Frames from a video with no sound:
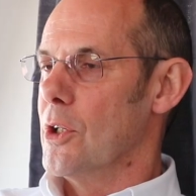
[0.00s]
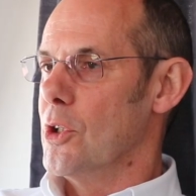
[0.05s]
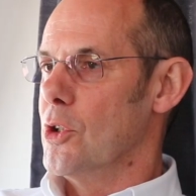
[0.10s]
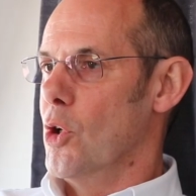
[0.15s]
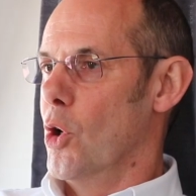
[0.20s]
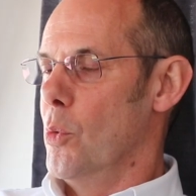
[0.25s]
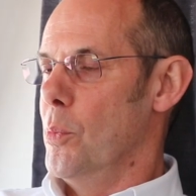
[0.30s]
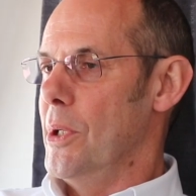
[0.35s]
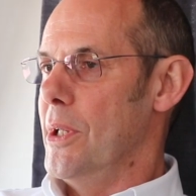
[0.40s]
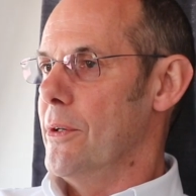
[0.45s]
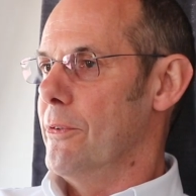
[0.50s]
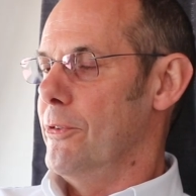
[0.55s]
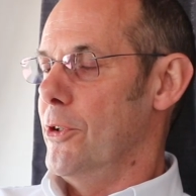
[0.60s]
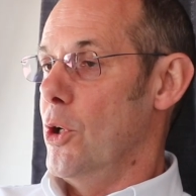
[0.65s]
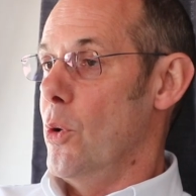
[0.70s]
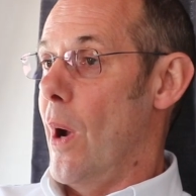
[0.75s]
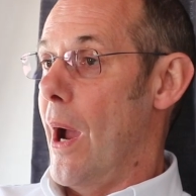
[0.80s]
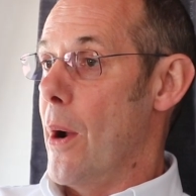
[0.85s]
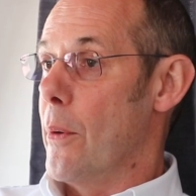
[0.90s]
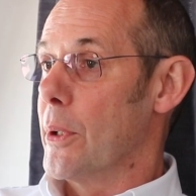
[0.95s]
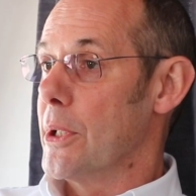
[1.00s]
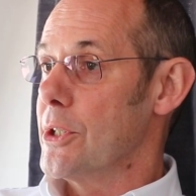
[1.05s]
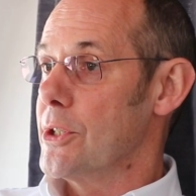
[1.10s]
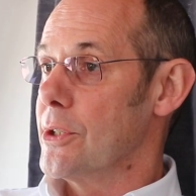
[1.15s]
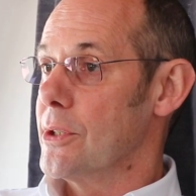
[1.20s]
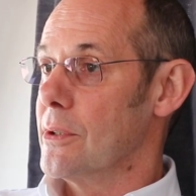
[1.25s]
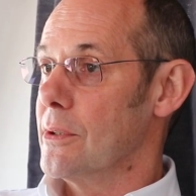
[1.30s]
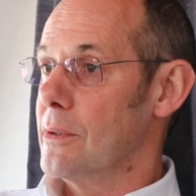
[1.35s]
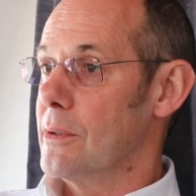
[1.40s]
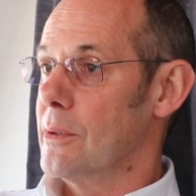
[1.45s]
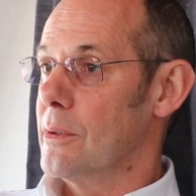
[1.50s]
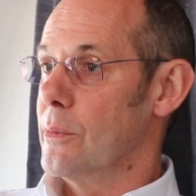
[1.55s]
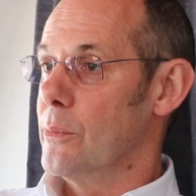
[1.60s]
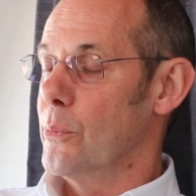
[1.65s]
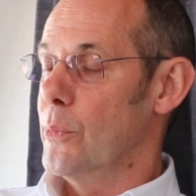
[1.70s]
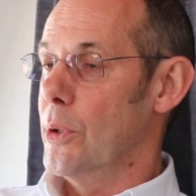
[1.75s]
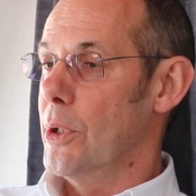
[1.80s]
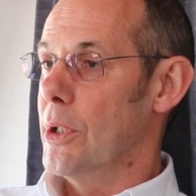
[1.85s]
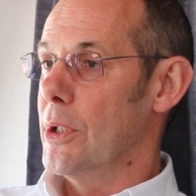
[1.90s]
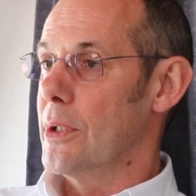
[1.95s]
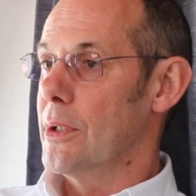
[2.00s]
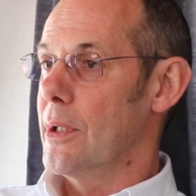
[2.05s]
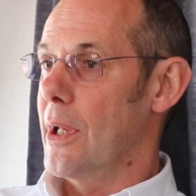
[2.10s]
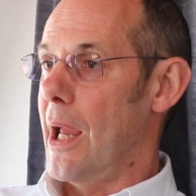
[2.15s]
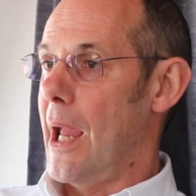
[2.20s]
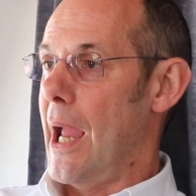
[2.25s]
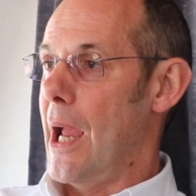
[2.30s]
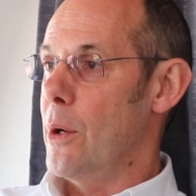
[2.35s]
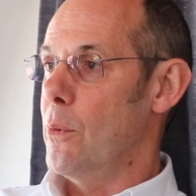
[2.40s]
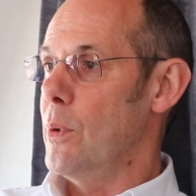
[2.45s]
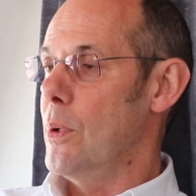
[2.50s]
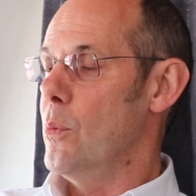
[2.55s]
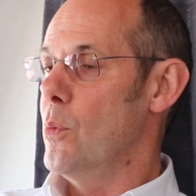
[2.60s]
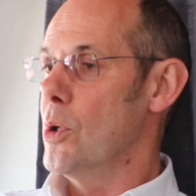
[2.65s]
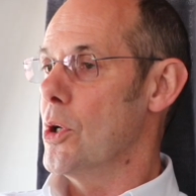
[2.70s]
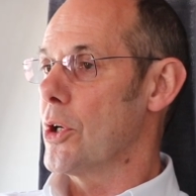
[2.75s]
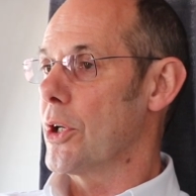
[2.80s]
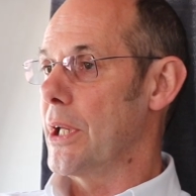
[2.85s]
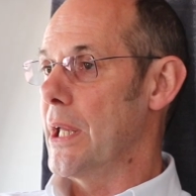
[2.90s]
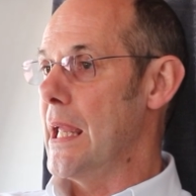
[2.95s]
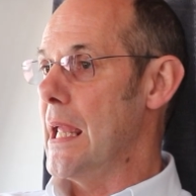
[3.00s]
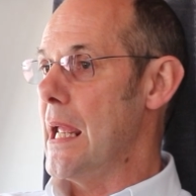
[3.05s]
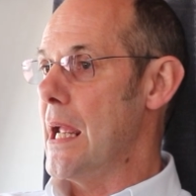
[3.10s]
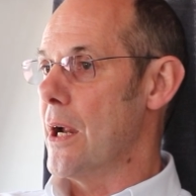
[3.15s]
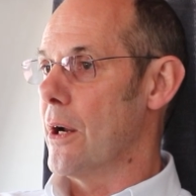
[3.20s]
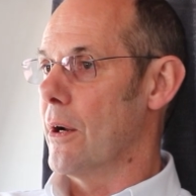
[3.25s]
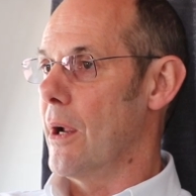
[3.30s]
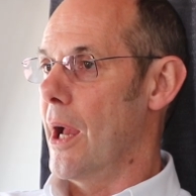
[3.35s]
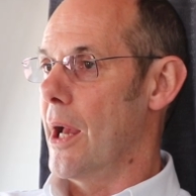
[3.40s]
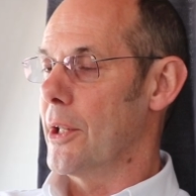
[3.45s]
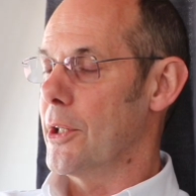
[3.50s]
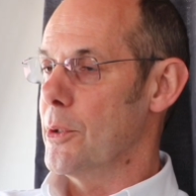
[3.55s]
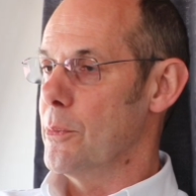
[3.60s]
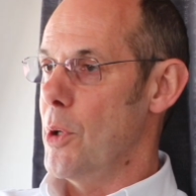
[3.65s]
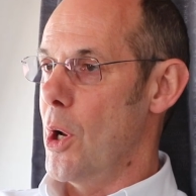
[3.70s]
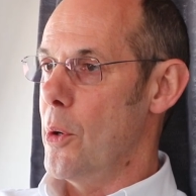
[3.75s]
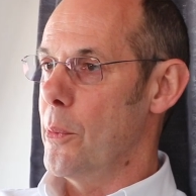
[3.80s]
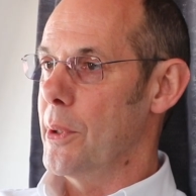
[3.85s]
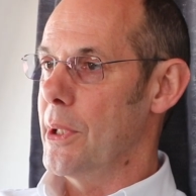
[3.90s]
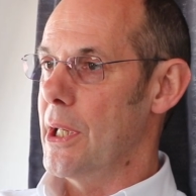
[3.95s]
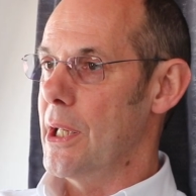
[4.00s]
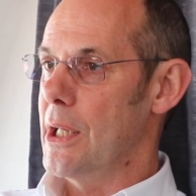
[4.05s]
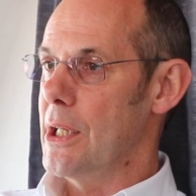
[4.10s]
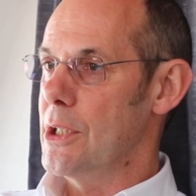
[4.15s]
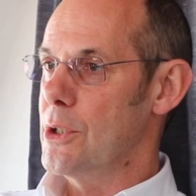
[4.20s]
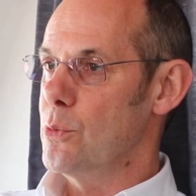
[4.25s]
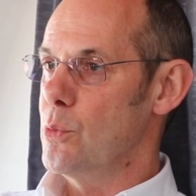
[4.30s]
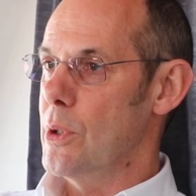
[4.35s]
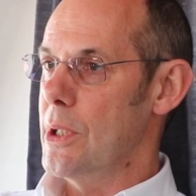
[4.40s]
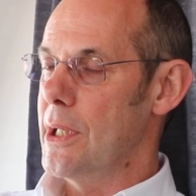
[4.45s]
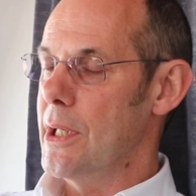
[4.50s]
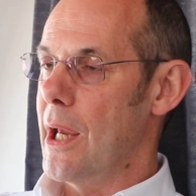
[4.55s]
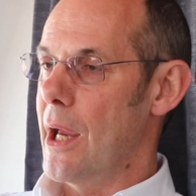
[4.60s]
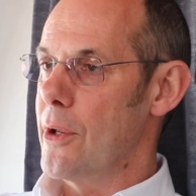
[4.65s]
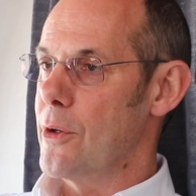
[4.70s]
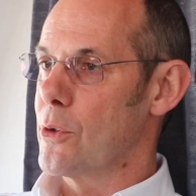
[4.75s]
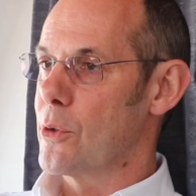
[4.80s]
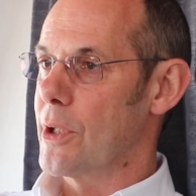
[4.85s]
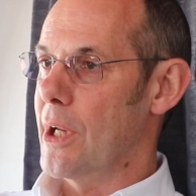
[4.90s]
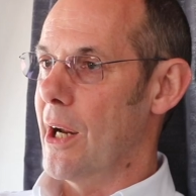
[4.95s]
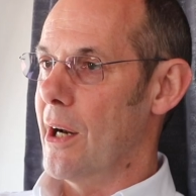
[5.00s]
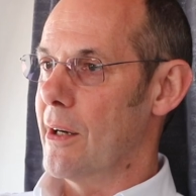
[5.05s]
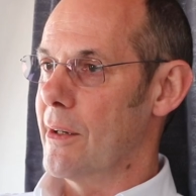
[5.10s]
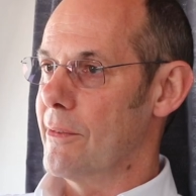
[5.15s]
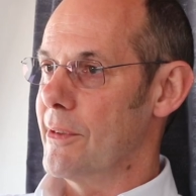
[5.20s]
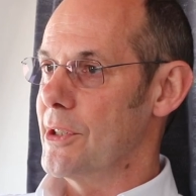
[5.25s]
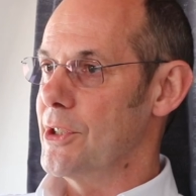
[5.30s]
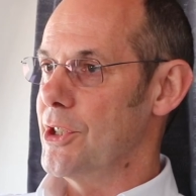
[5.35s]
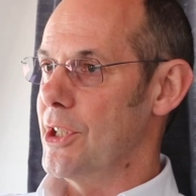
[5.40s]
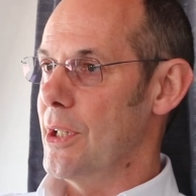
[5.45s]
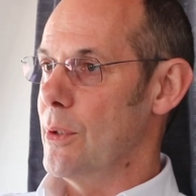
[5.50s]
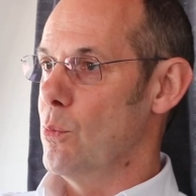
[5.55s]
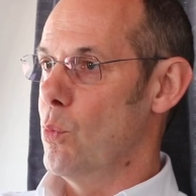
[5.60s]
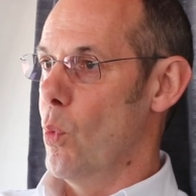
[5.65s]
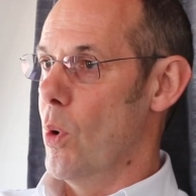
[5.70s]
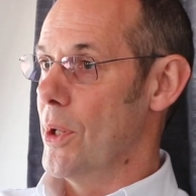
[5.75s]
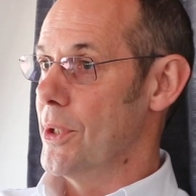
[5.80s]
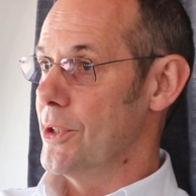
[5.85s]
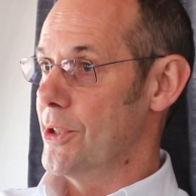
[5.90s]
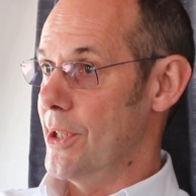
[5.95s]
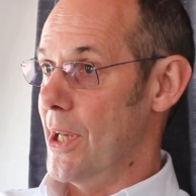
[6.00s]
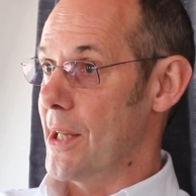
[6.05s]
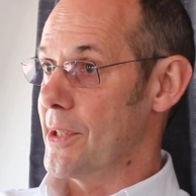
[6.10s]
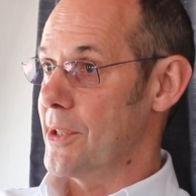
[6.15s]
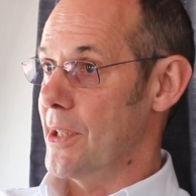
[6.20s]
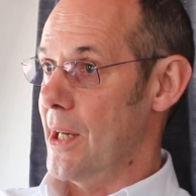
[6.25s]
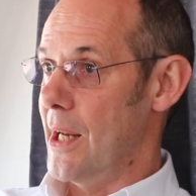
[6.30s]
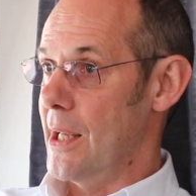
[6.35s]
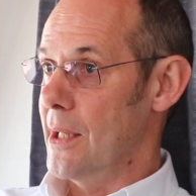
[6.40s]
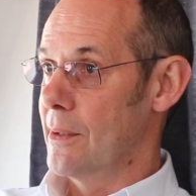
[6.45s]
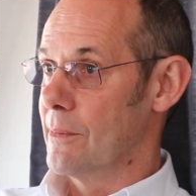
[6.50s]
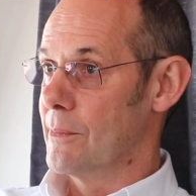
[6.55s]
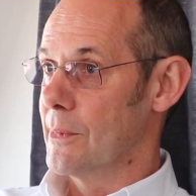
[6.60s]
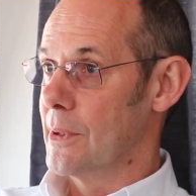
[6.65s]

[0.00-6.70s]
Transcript: Normally a few hours, but how we work here at the moment is we get your caravans in one Saturday.